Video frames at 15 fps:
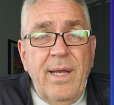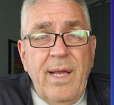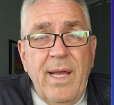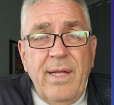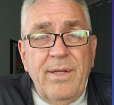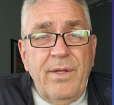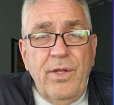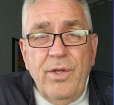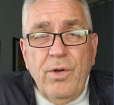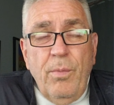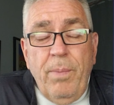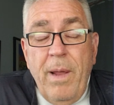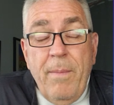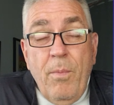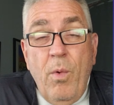And you
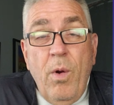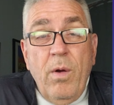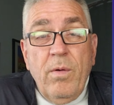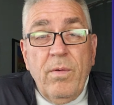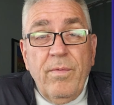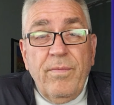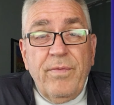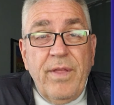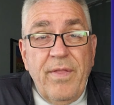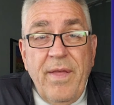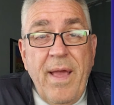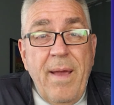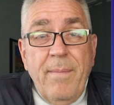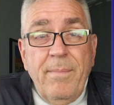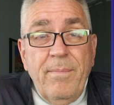don't pay more to
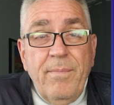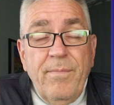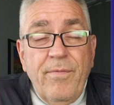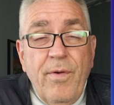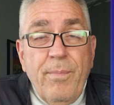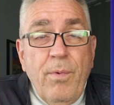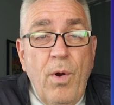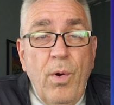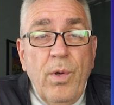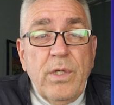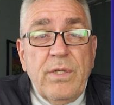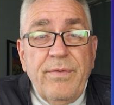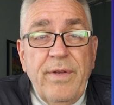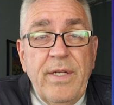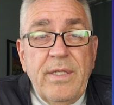them for
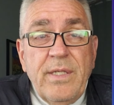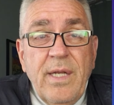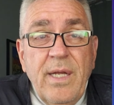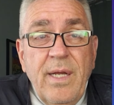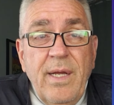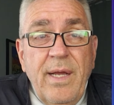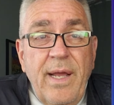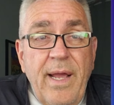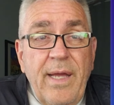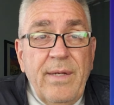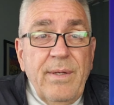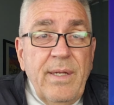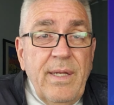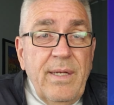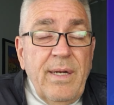brokerage fees.
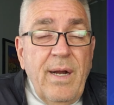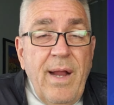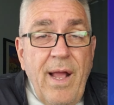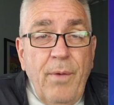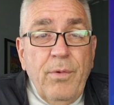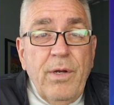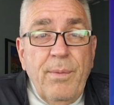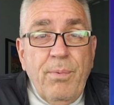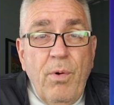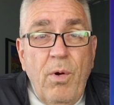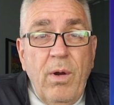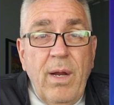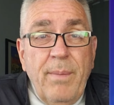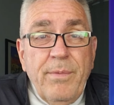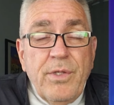And in our equity
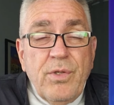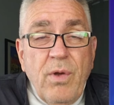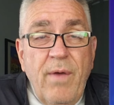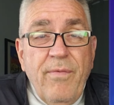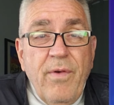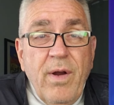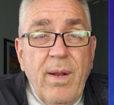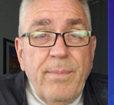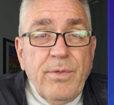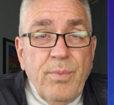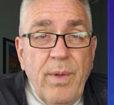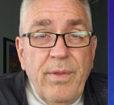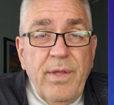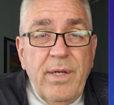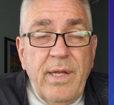program, the software comes
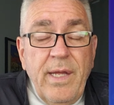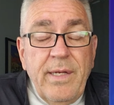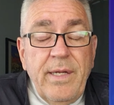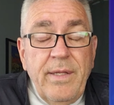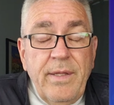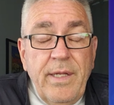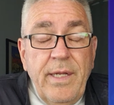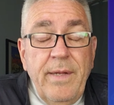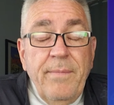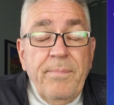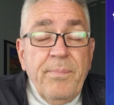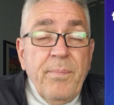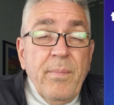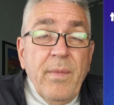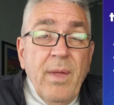with it. And in the
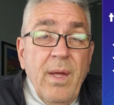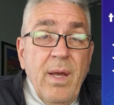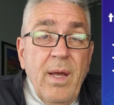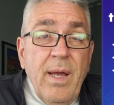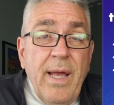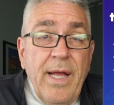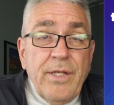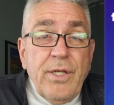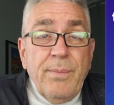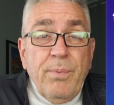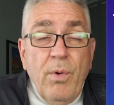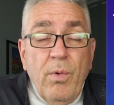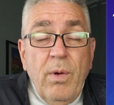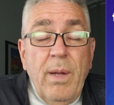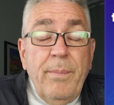hedging
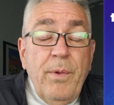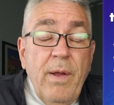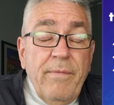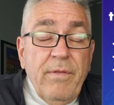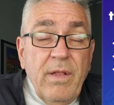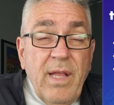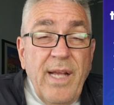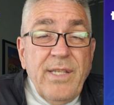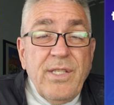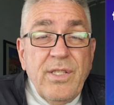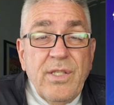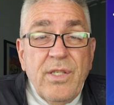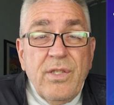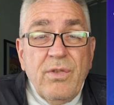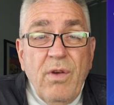program, you have to
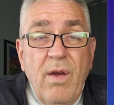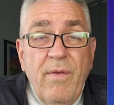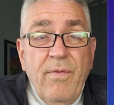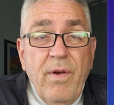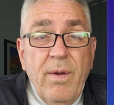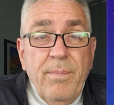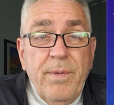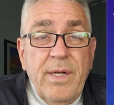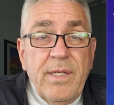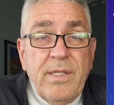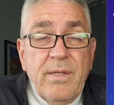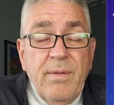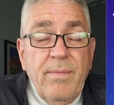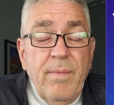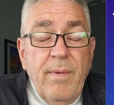license the software, but
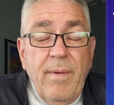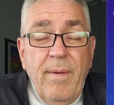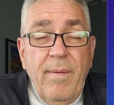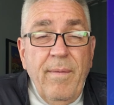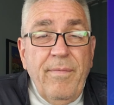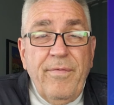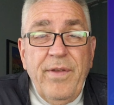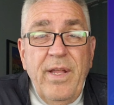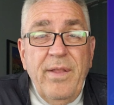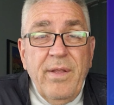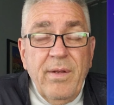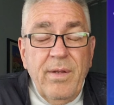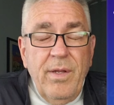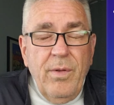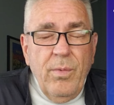it's a fee
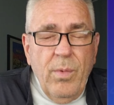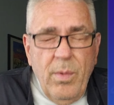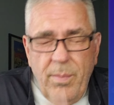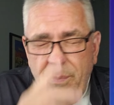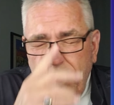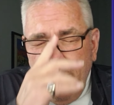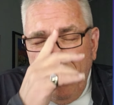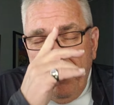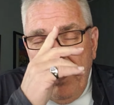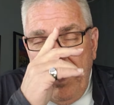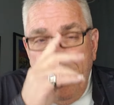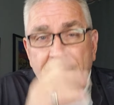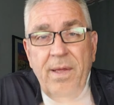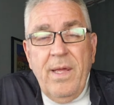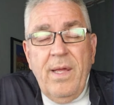that you will, believe me,